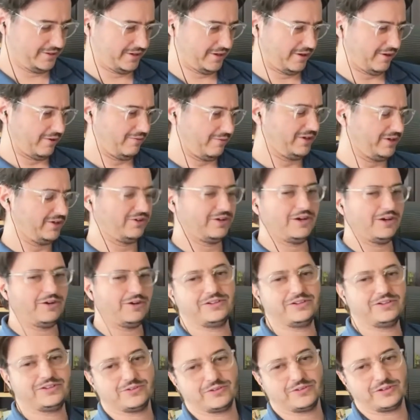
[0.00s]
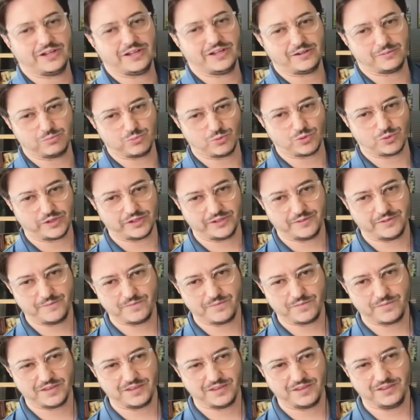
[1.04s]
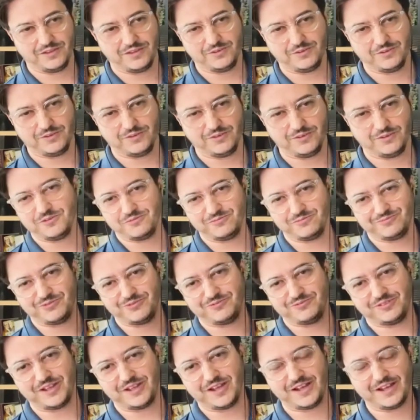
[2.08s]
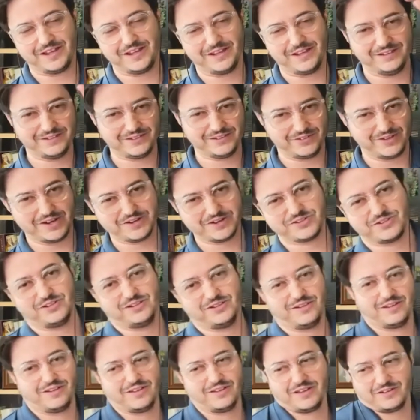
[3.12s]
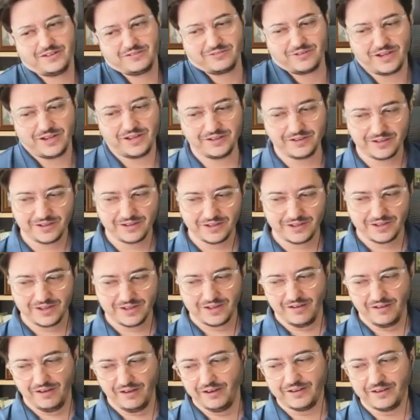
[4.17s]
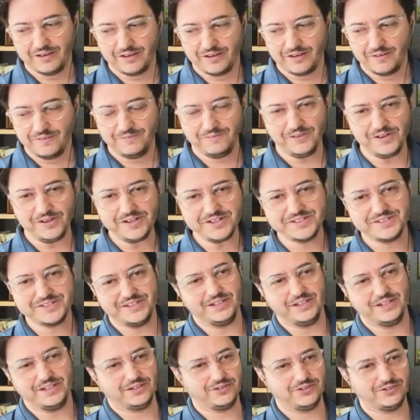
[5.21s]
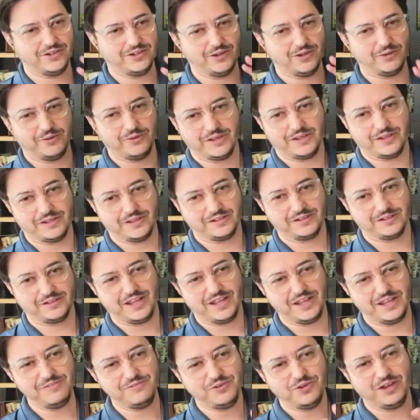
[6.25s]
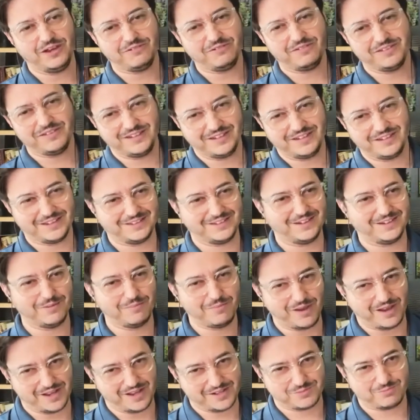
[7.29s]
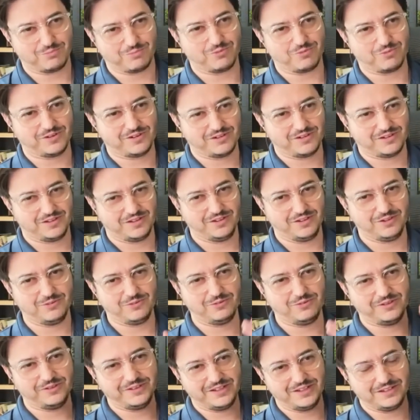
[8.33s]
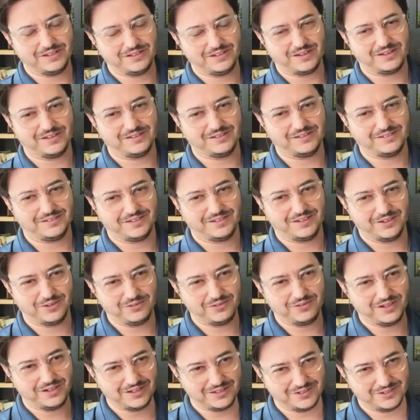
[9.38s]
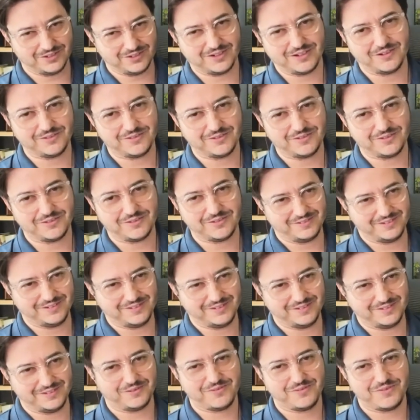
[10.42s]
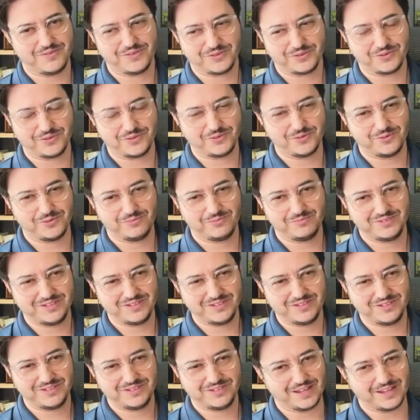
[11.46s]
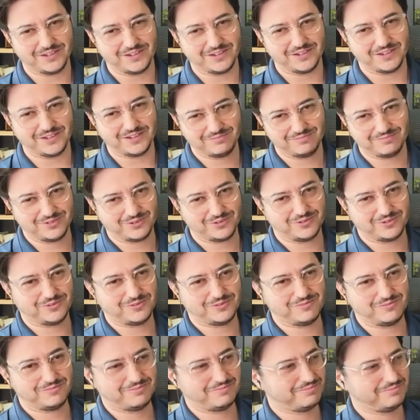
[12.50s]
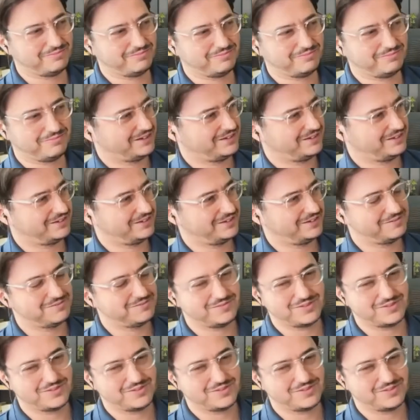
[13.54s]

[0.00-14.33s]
when you go into an airport you go to fly international right uh, first thing you go in, if you have a ticket and a passport, you will need and you need to go, you know, through TSA to to mm-hmm. uh,